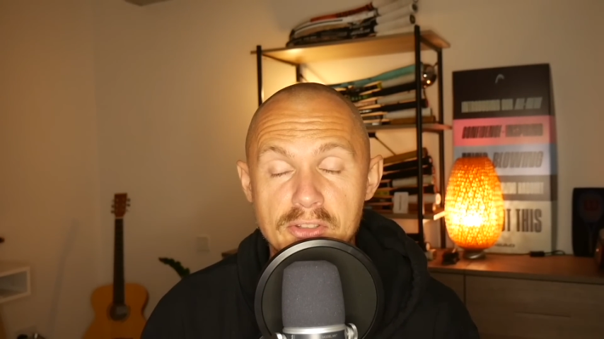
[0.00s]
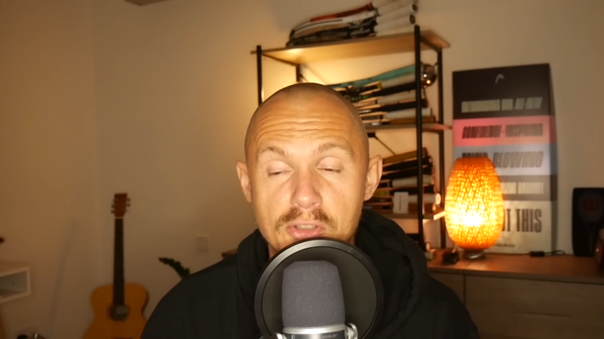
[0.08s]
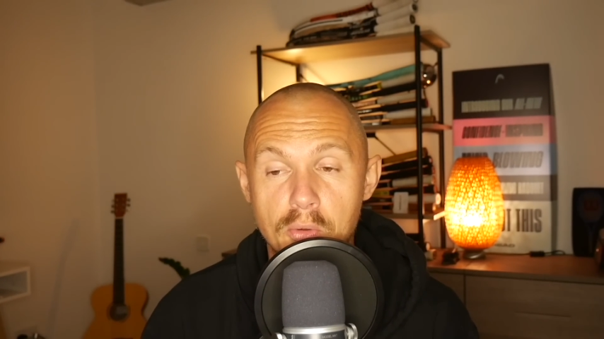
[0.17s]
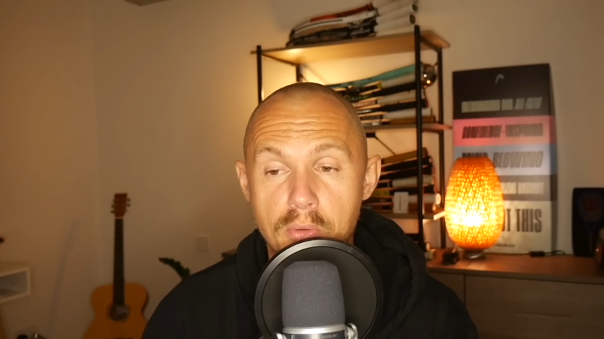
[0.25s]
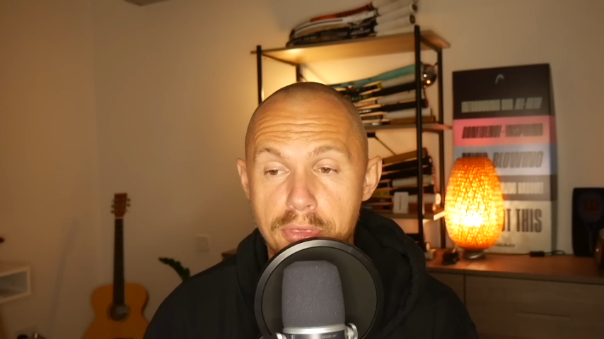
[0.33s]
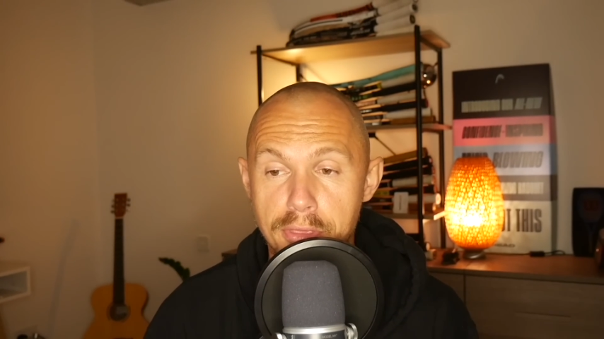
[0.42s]

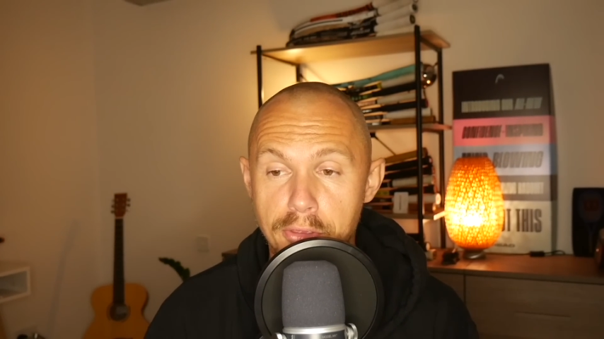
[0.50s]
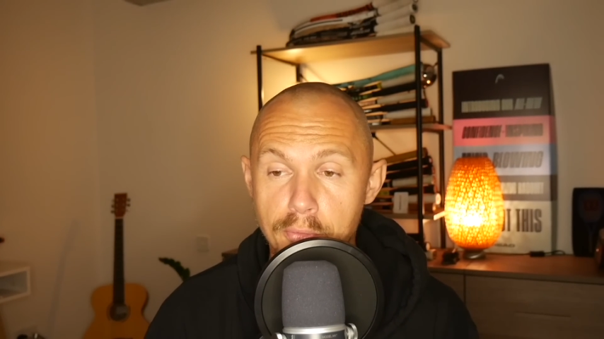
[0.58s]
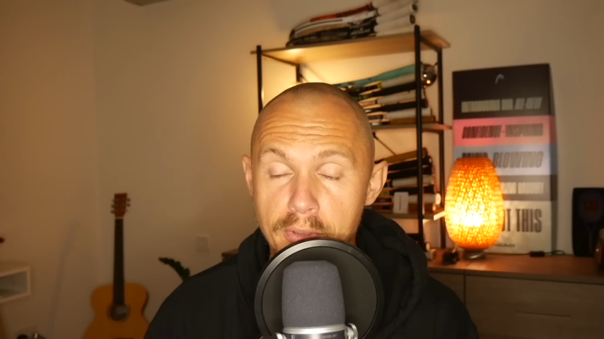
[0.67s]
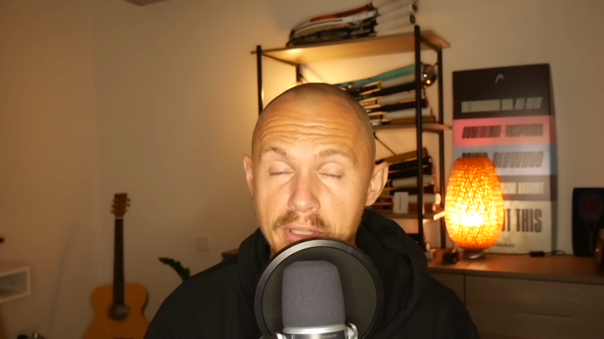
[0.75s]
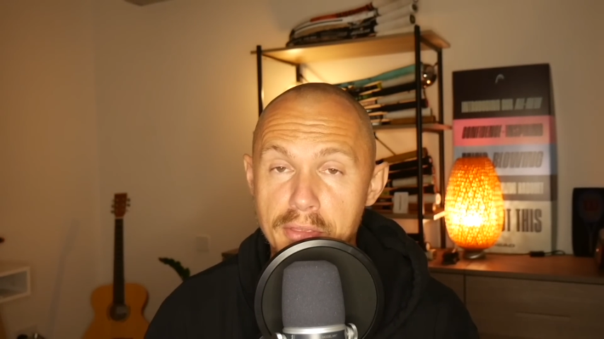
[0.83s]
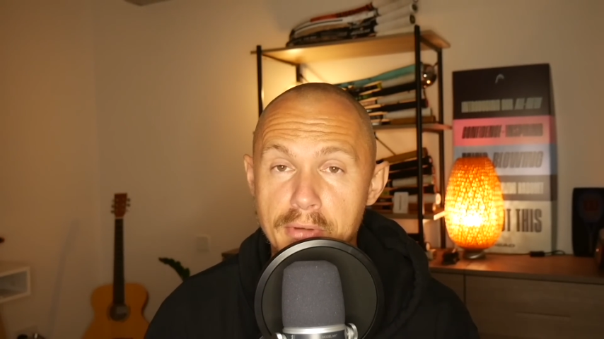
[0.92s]
So
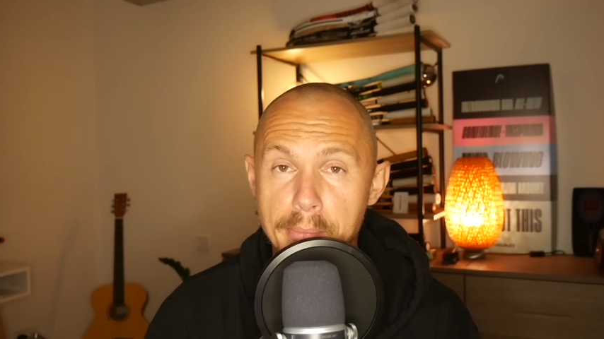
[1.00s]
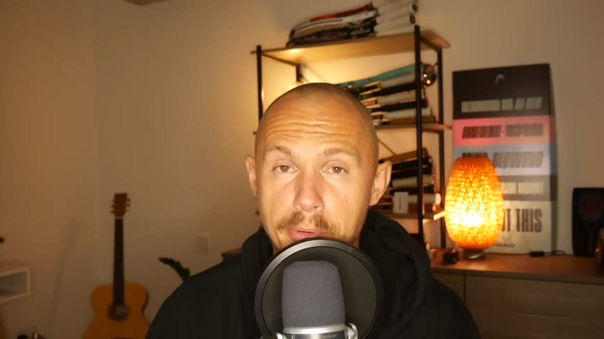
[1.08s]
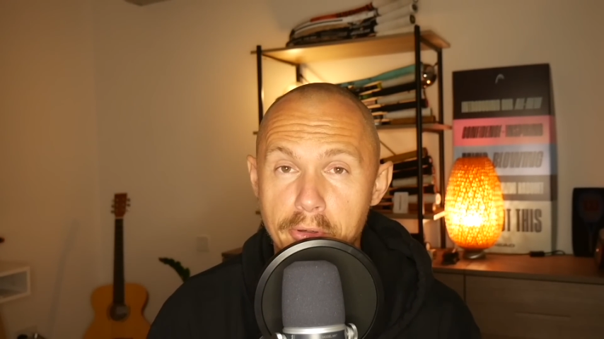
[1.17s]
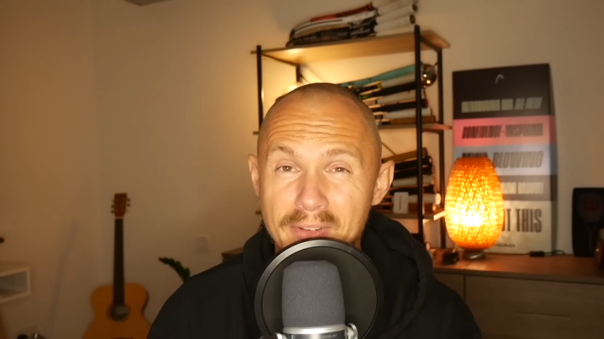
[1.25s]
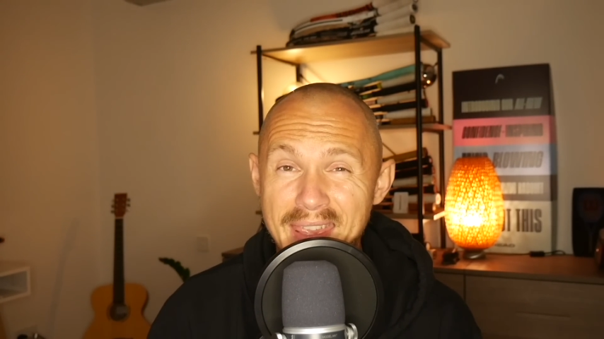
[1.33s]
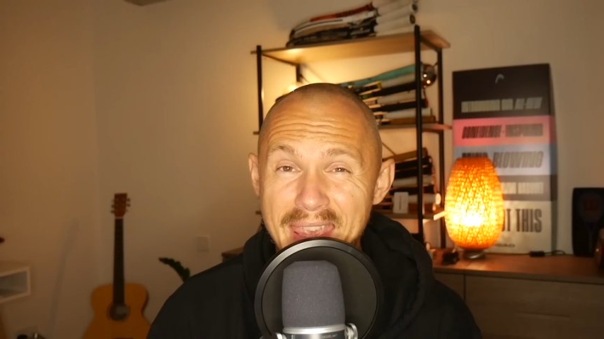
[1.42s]

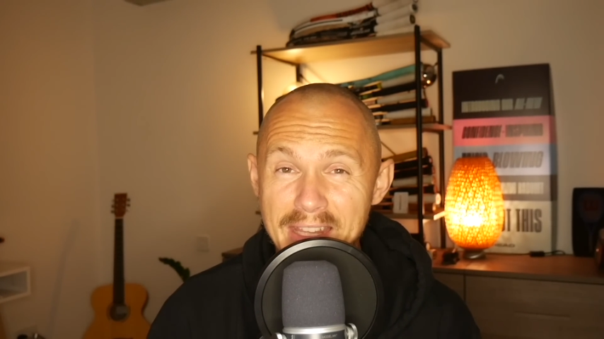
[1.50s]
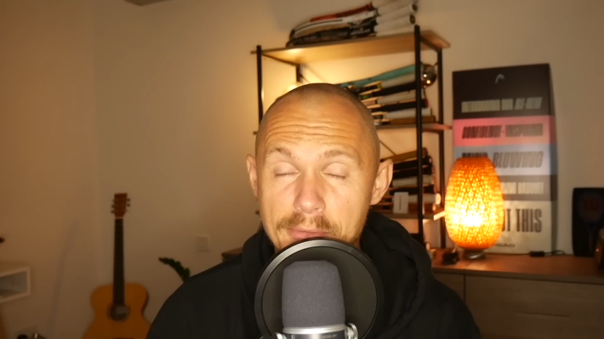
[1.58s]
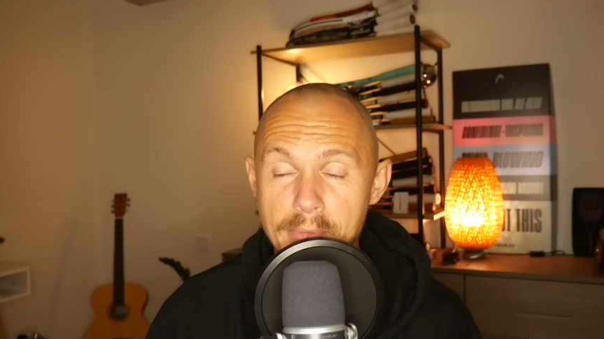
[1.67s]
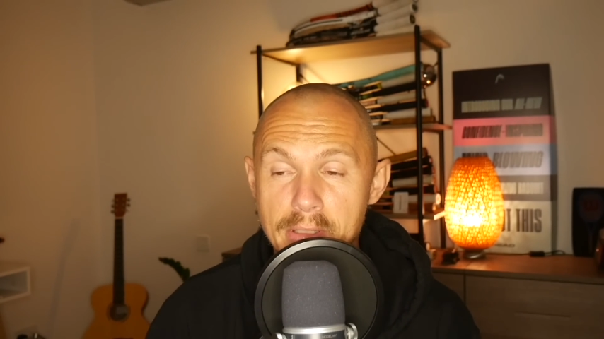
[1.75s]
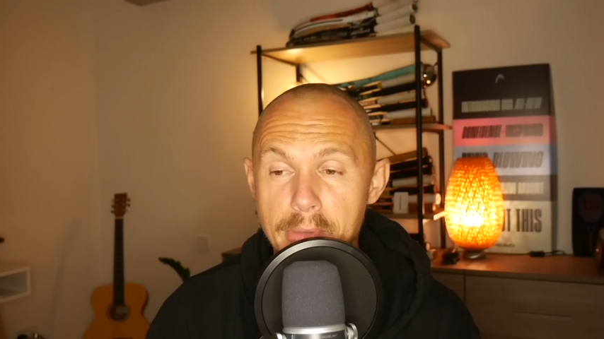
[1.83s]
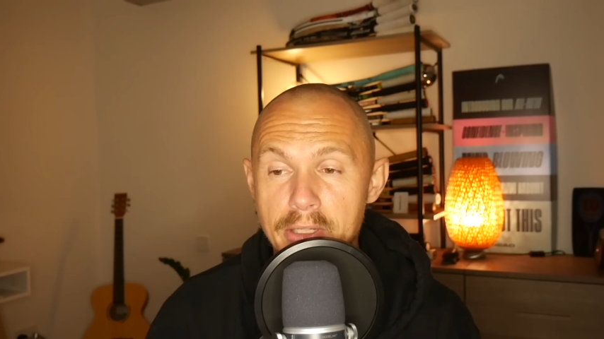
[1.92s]
23.8
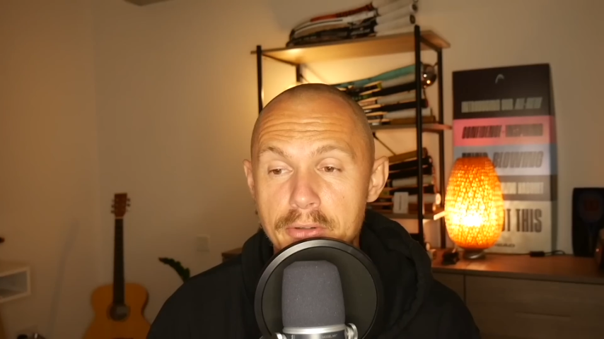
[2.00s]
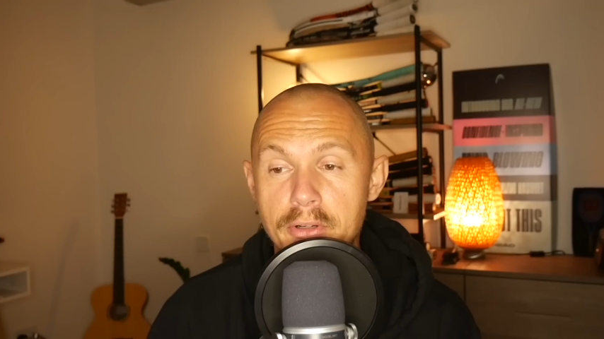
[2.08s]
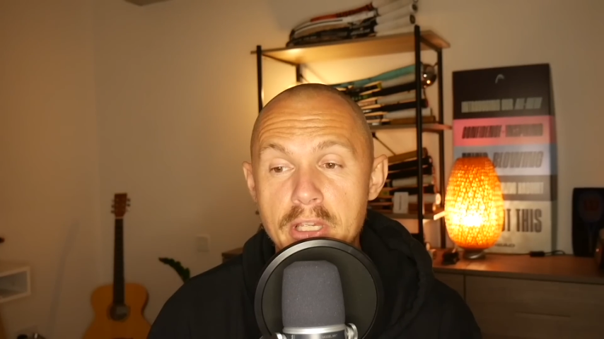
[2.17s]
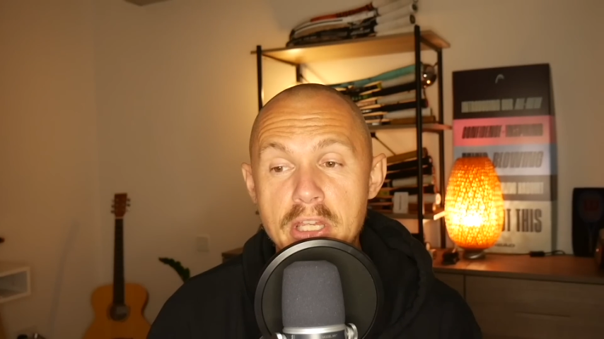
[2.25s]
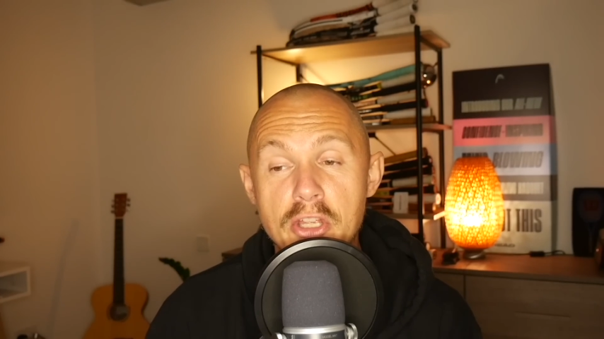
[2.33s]
millimeter,